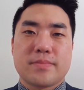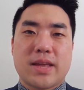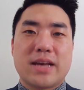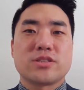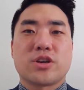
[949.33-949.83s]

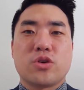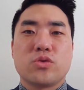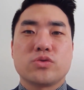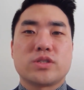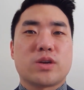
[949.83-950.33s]
As it
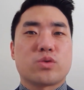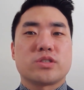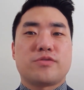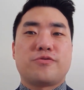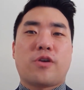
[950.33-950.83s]
goes, there was a
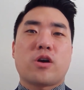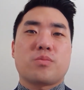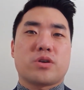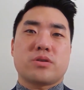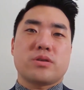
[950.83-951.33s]

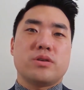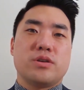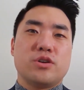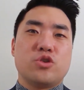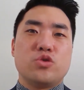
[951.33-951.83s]
farmer
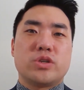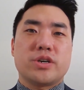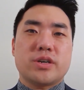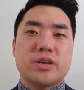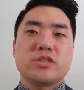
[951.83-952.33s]
who
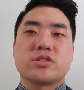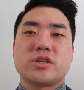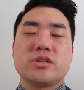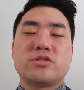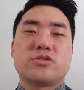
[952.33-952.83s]
took his
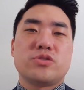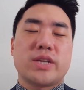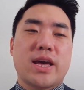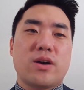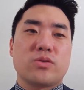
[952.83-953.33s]
goods to
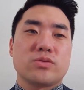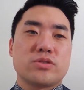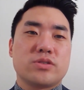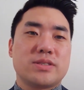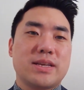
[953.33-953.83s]
town
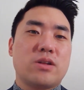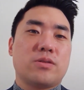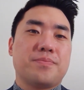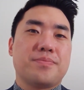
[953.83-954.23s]
to sell.